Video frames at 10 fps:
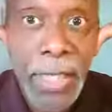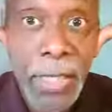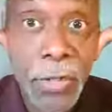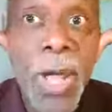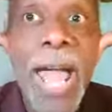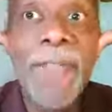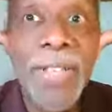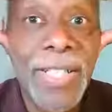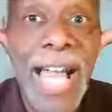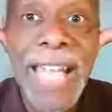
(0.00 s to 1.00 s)
You
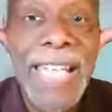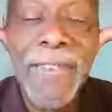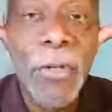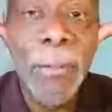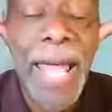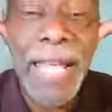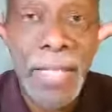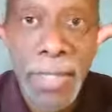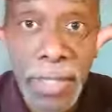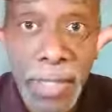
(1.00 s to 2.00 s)
haven't. God never
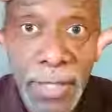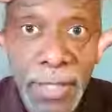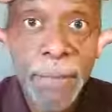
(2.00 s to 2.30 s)
abandons us.